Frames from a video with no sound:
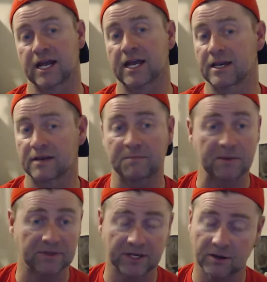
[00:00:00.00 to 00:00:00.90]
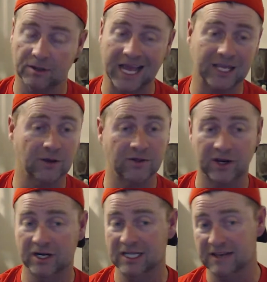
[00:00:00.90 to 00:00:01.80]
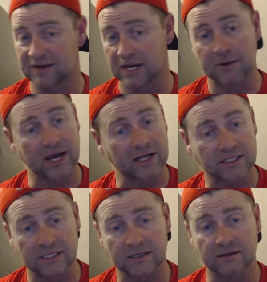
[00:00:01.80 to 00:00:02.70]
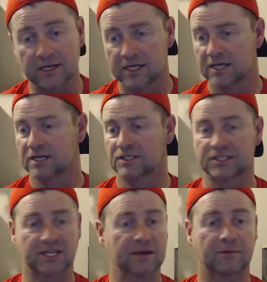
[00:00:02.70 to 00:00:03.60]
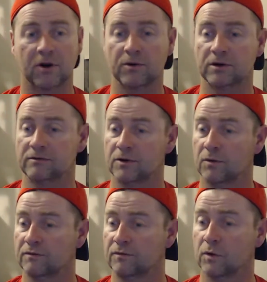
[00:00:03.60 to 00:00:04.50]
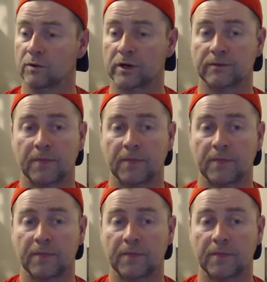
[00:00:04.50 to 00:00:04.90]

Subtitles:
And people that don't like you, they're going to leave anyway. So just keep going forward.